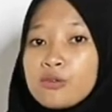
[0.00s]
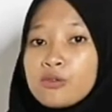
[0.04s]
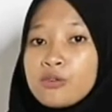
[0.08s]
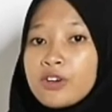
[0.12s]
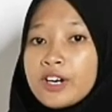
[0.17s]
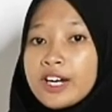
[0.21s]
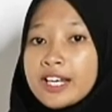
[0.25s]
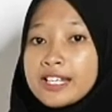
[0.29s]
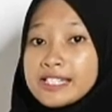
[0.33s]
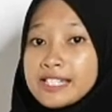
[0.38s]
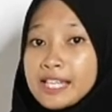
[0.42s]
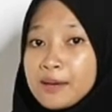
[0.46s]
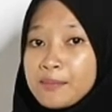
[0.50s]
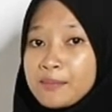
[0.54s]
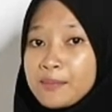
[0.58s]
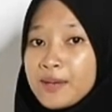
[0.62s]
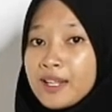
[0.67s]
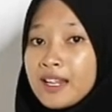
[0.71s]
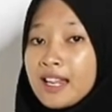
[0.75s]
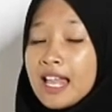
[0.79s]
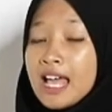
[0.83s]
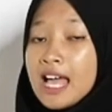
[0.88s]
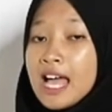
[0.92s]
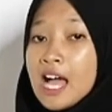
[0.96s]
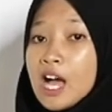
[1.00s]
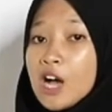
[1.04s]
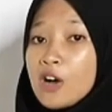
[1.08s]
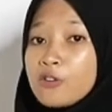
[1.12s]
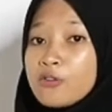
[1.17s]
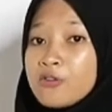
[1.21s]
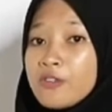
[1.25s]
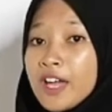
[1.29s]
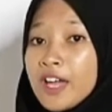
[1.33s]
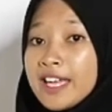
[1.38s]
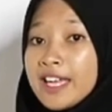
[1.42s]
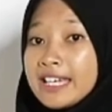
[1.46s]
For example,
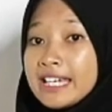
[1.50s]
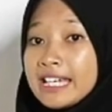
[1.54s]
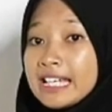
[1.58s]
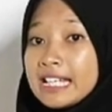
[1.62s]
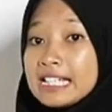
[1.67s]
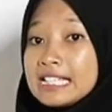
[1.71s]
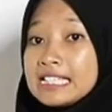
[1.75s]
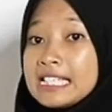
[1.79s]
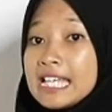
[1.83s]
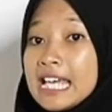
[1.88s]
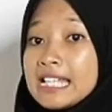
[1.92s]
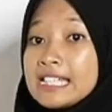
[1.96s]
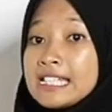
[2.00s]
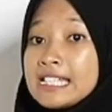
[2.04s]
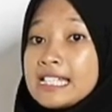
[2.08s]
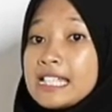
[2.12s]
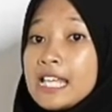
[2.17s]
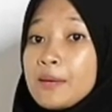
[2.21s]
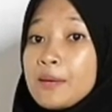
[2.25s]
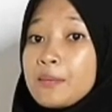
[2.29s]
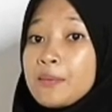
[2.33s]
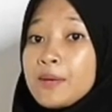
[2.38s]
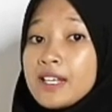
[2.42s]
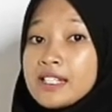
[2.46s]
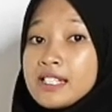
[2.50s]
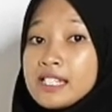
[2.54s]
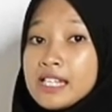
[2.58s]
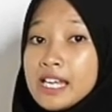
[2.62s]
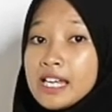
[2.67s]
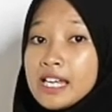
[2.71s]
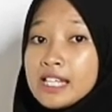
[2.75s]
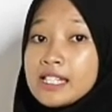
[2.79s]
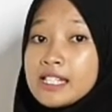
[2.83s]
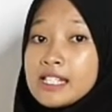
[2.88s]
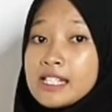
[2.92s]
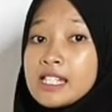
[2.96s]
a vehicle that
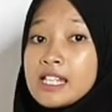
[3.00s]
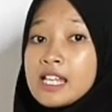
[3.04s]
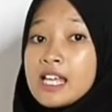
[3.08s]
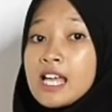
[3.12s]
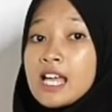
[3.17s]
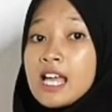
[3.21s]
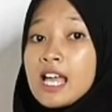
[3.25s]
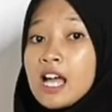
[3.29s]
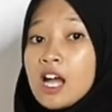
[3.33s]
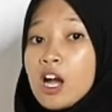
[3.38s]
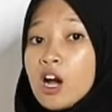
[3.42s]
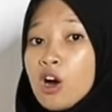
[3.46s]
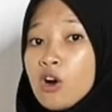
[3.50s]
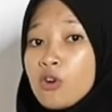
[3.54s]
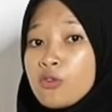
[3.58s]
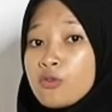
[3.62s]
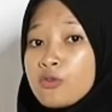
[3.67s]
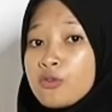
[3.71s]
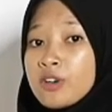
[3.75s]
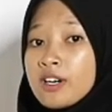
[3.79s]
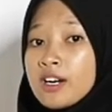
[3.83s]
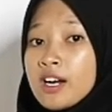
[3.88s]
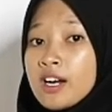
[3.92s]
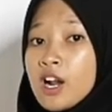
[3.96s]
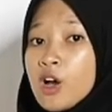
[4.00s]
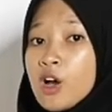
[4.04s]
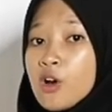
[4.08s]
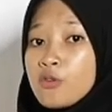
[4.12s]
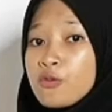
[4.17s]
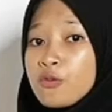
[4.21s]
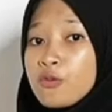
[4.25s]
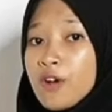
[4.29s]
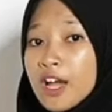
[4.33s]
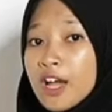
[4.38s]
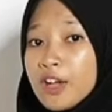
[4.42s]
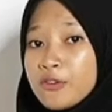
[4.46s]
depreciates over
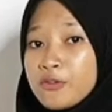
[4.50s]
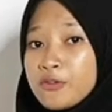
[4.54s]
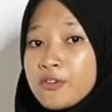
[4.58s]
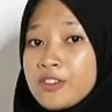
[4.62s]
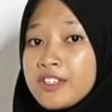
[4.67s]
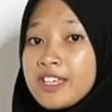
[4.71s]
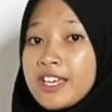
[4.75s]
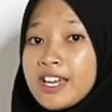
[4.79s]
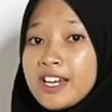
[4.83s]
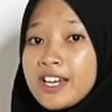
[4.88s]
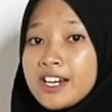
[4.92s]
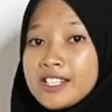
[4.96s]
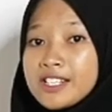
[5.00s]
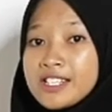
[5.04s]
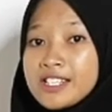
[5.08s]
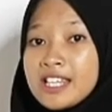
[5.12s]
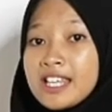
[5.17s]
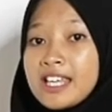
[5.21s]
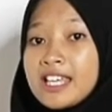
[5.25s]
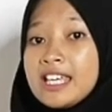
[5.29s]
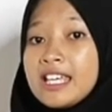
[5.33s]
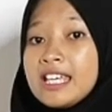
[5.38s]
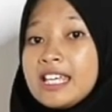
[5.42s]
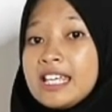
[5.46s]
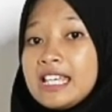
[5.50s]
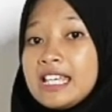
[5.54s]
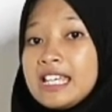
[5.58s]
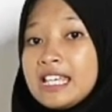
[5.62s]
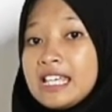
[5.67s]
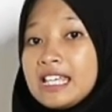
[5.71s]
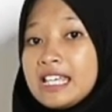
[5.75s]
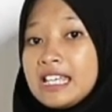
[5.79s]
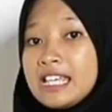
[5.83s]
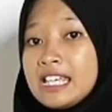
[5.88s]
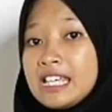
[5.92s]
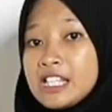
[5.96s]
5 years
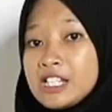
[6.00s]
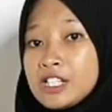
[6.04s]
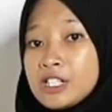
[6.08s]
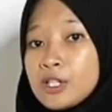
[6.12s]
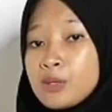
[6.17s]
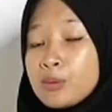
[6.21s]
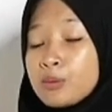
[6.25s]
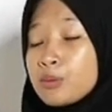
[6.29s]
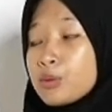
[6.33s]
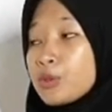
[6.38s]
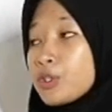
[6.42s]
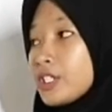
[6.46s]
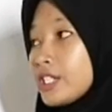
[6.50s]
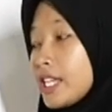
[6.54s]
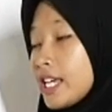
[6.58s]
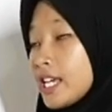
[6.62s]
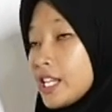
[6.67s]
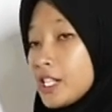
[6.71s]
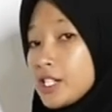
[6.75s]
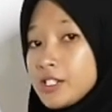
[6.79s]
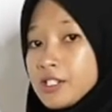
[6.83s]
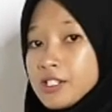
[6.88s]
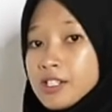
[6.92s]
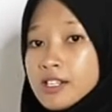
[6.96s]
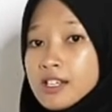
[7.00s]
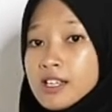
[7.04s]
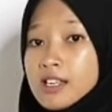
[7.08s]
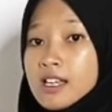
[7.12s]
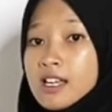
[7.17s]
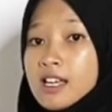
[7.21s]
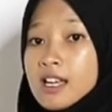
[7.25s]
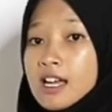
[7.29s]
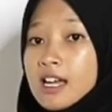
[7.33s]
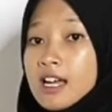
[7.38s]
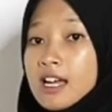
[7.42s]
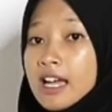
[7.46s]
is purchased
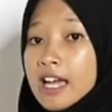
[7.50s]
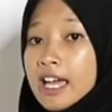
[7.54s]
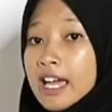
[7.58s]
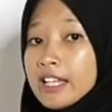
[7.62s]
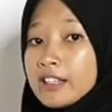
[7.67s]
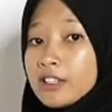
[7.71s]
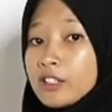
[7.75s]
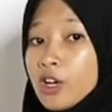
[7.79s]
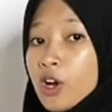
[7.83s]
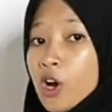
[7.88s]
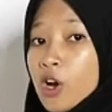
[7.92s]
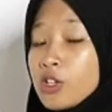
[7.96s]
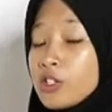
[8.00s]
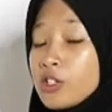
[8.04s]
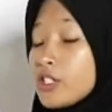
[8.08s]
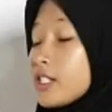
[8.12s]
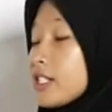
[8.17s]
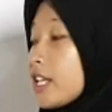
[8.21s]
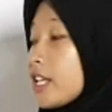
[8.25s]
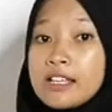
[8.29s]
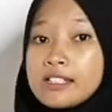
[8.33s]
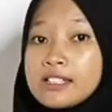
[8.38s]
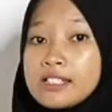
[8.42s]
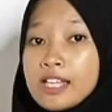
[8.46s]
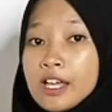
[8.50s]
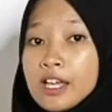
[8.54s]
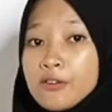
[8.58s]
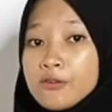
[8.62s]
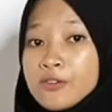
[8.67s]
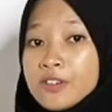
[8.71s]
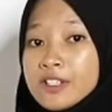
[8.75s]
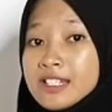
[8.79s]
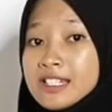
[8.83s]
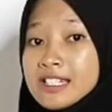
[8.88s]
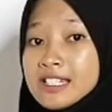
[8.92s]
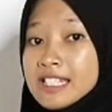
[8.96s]
at cost
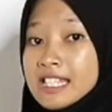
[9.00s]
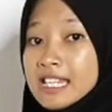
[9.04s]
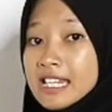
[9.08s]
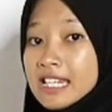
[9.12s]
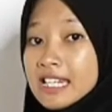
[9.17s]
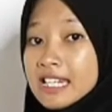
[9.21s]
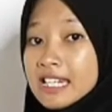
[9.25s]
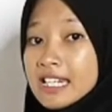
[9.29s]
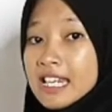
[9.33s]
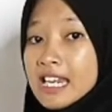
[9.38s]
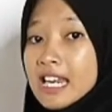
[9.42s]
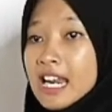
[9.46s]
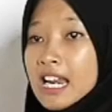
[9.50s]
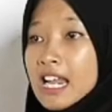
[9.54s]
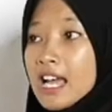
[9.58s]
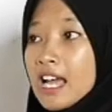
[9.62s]
$17,000